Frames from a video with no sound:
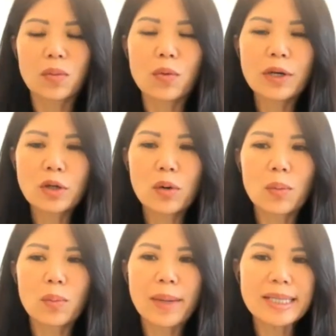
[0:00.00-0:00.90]
we
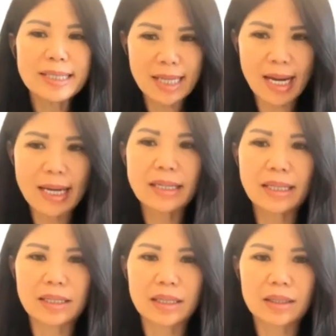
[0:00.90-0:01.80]
don't maintain
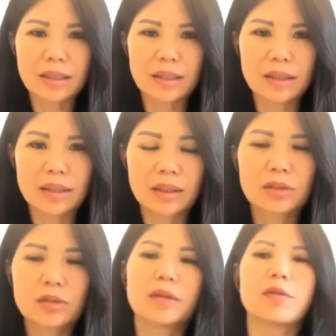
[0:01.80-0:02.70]
it.
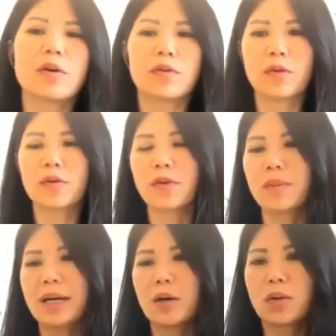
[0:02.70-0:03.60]
So like for
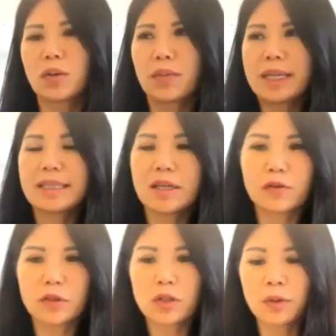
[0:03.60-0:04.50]
my own,
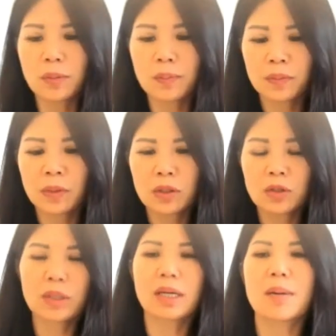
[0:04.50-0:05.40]
myself too,
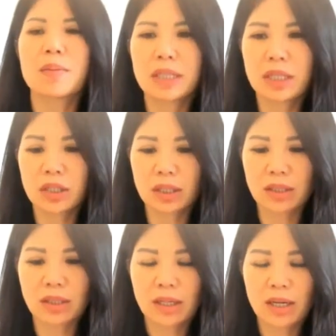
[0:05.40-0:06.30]
doing a
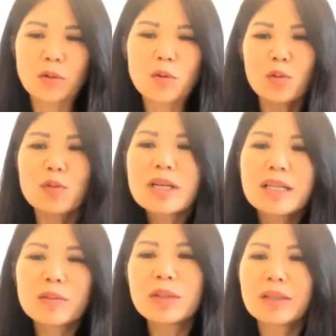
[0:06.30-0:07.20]
competition, I work
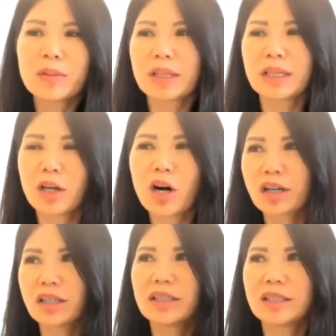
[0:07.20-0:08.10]
really, really, really
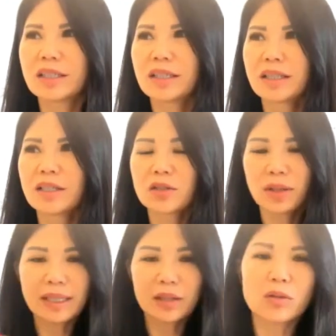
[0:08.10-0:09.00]
hard. So
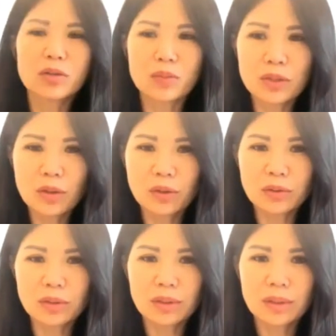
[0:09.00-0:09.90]
I get those
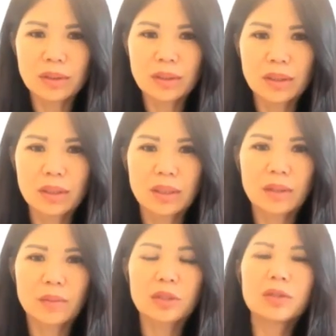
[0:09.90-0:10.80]
results.
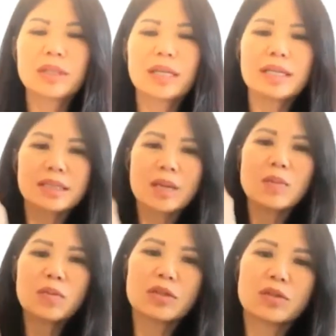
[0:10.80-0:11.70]
But to get the
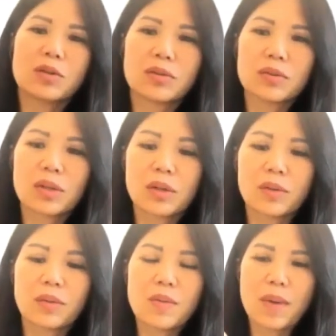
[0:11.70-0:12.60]
same result,
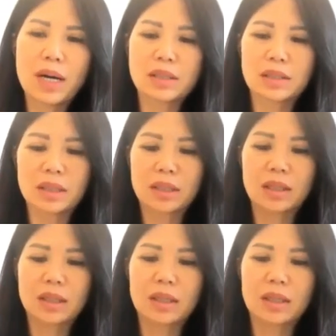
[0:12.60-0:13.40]
we must